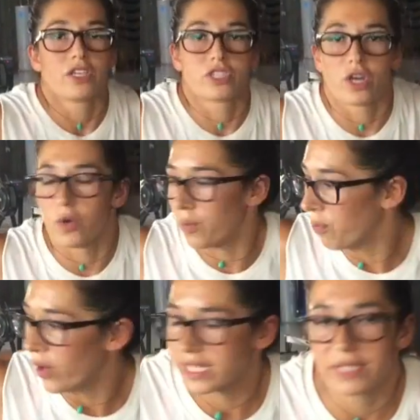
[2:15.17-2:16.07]
so
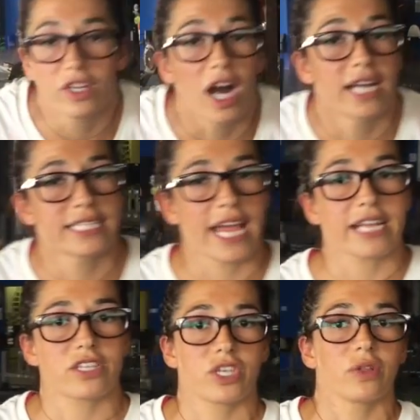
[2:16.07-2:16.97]
points of
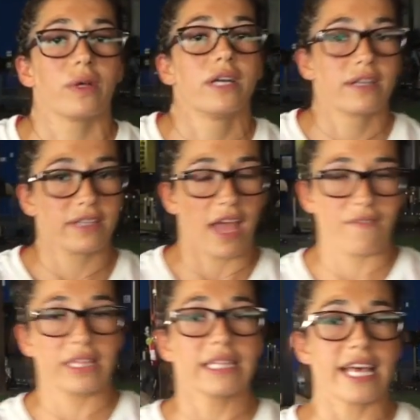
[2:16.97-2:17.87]
contact, so
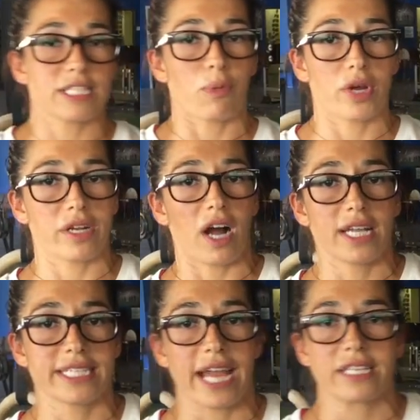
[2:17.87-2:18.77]
having less point of
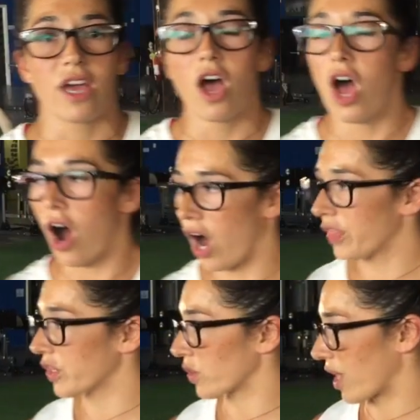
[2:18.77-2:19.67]
contact
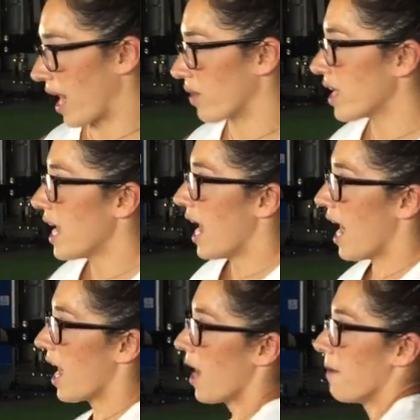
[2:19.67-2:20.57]
on the ground.
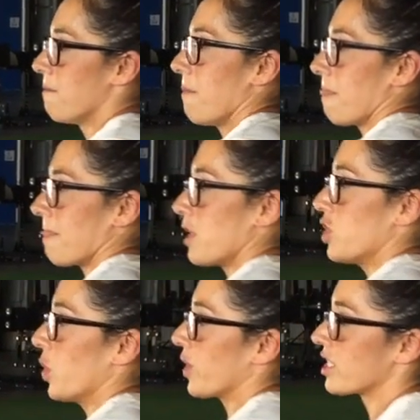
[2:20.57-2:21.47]

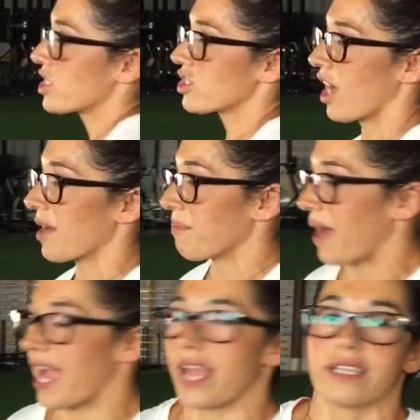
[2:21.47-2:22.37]
You can start
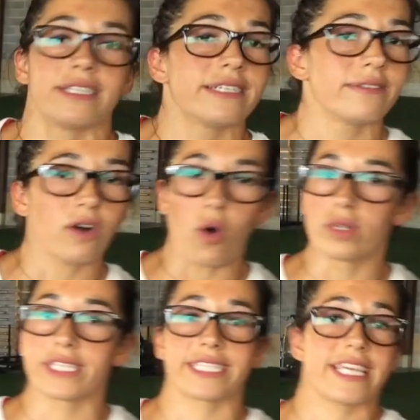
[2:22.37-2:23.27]
by
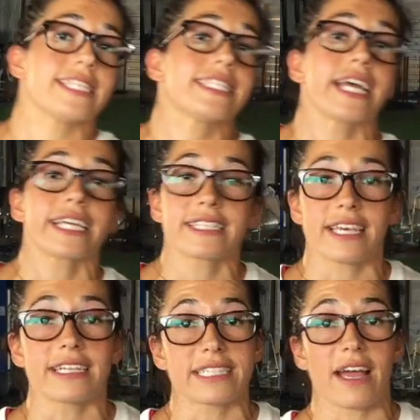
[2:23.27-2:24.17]
holding 10 seconds
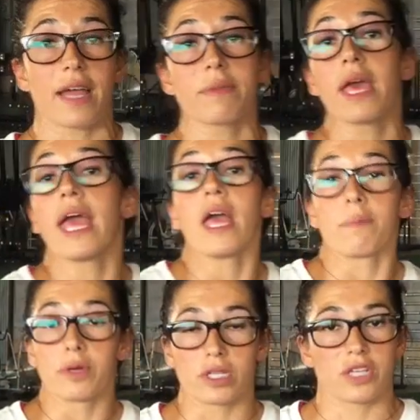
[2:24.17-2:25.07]
at a time,
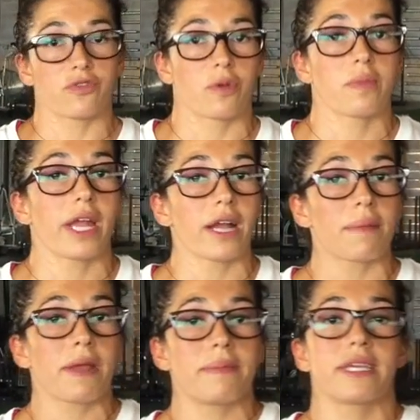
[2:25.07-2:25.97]
building from there,
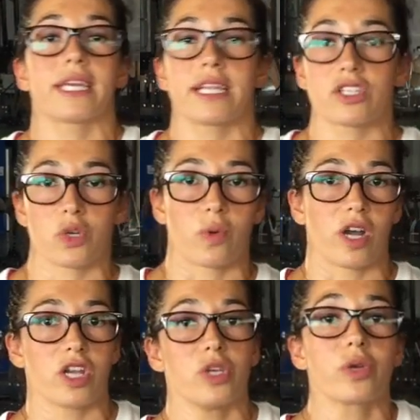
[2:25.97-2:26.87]
maybe getting to
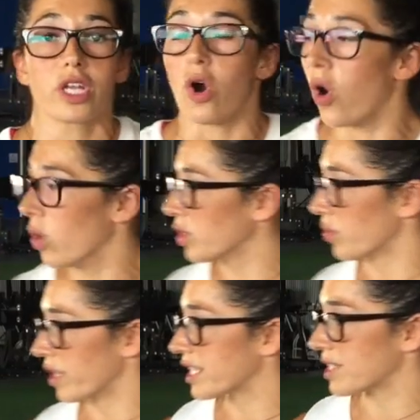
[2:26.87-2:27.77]
where you can hold a
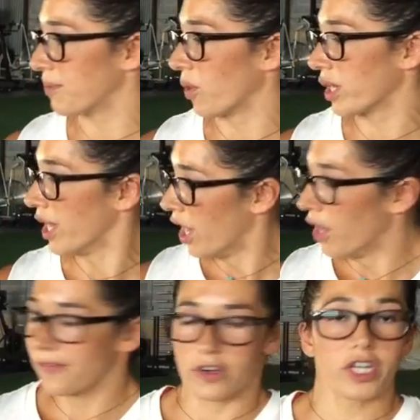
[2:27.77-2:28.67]
ring support
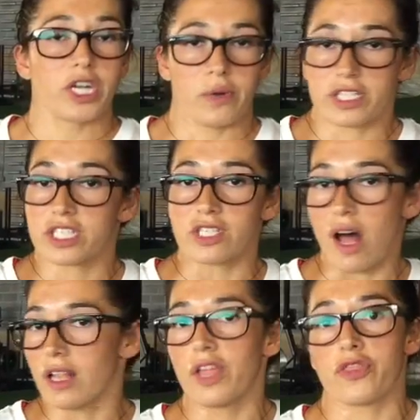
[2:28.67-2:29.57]
for a
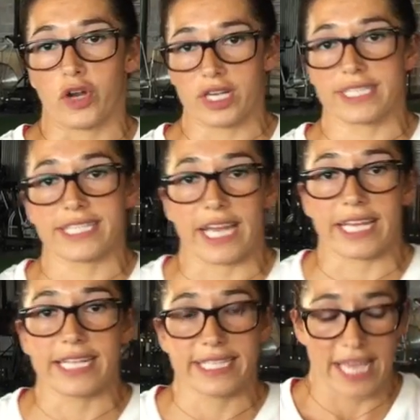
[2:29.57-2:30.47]
solid 30
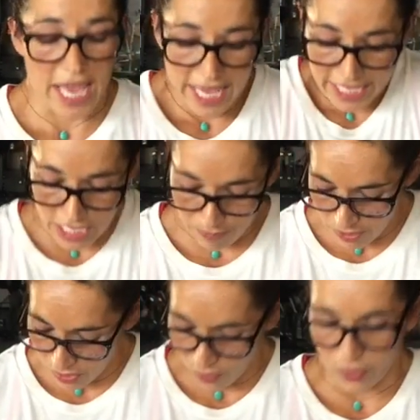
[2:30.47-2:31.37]
seconds,
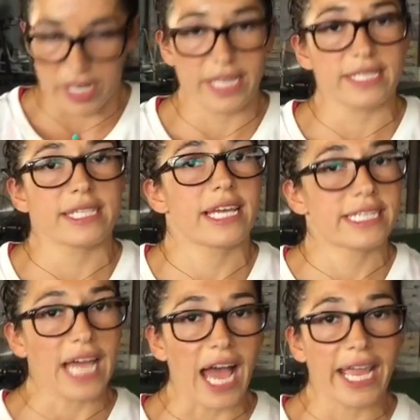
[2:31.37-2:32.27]
keeping the rings
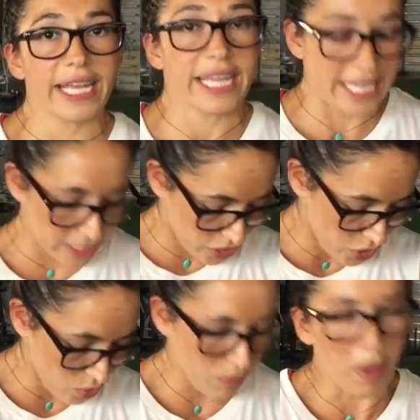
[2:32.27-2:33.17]
tight
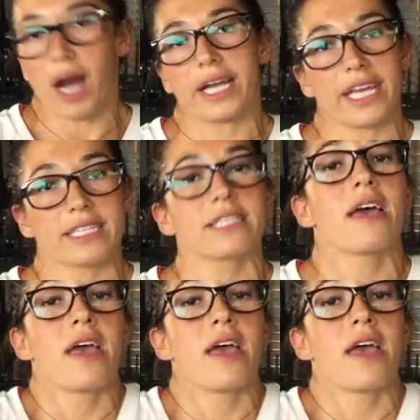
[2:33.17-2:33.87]
into the pockets,